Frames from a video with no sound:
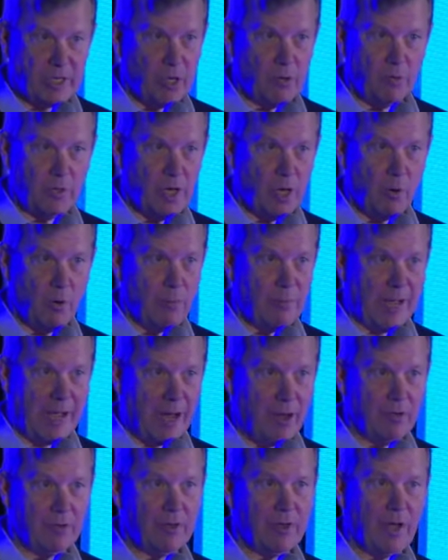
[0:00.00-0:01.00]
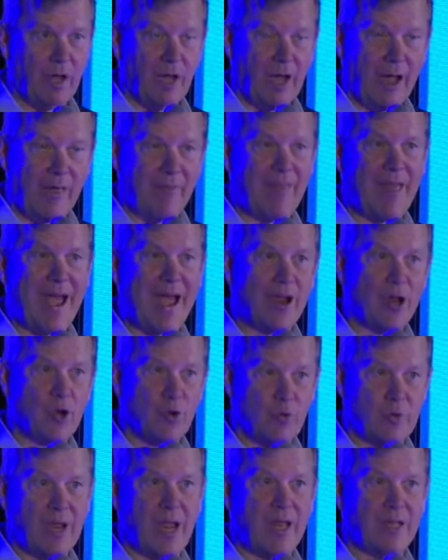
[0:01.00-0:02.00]
don't know about. Uh, and that
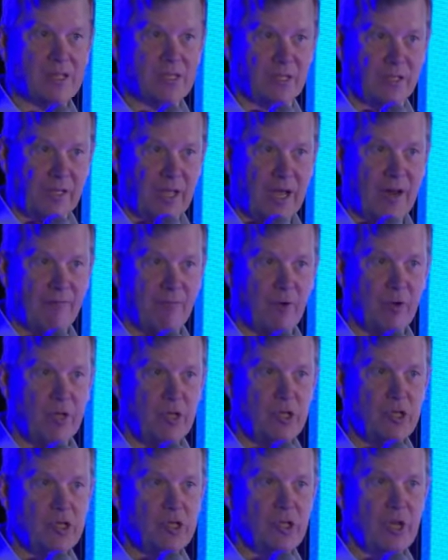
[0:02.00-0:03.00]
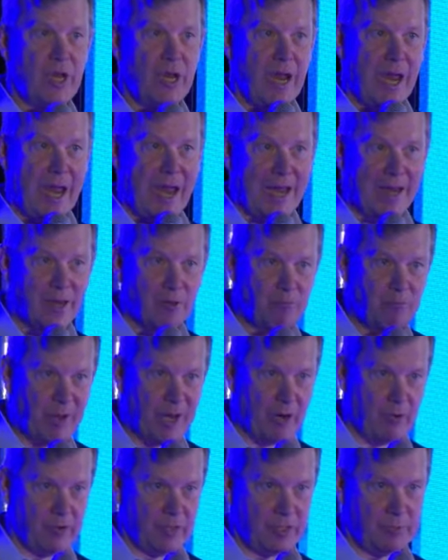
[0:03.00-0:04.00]
creates leverage and
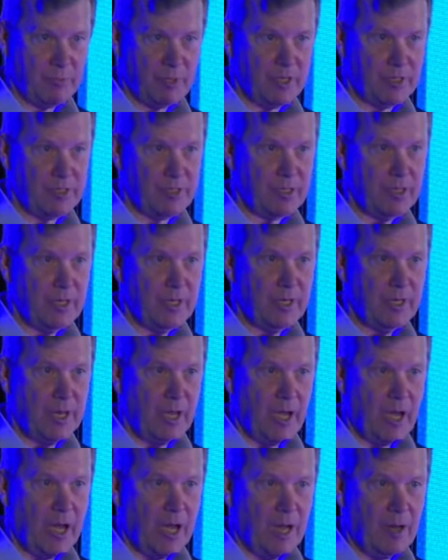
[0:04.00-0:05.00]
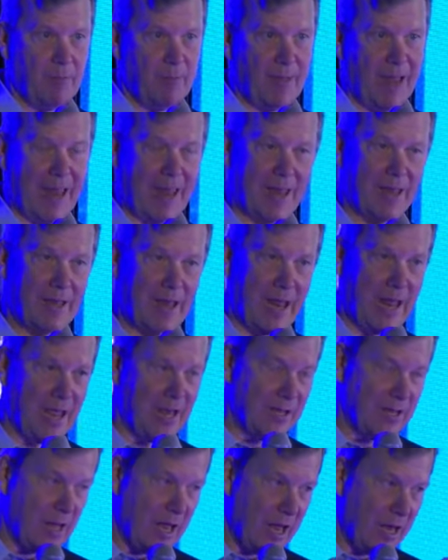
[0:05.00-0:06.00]
embarrassment um, and
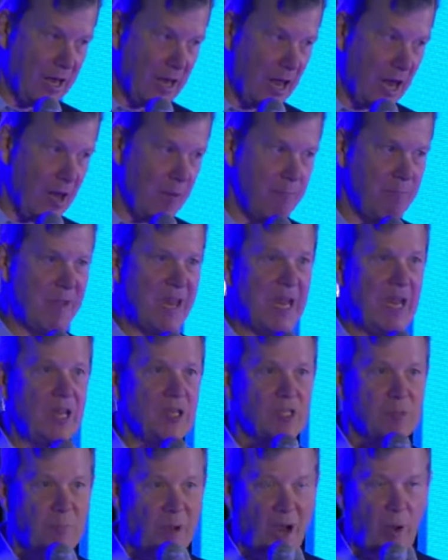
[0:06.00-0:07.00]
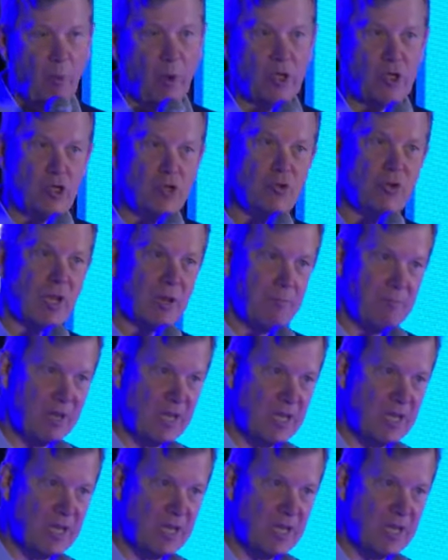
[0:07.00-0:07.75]
a means by which you can